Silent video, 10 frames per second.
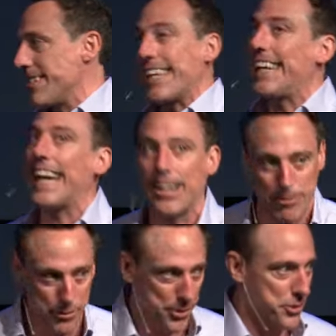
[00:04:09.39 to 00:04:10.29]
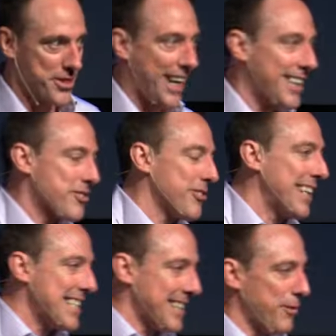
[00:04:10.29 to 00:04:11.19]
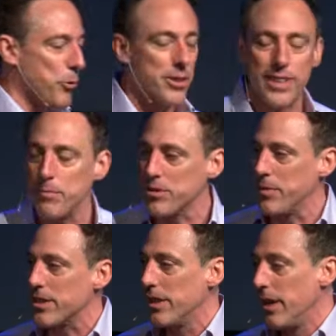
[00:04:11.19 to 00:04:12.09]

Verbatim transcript: He can't refuse that. It's crazy. Four times as much.